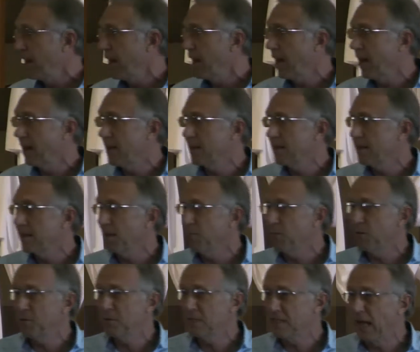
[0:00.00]
and
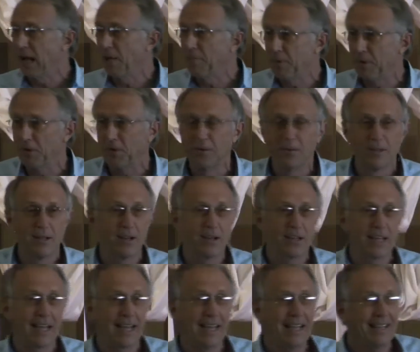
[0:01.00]
someone must help you,
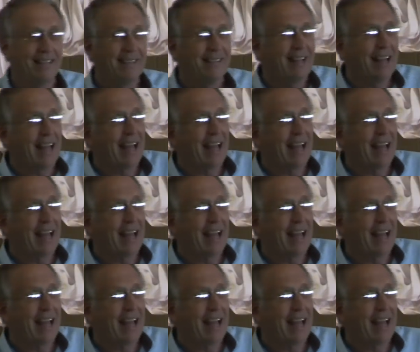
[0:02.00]
okay?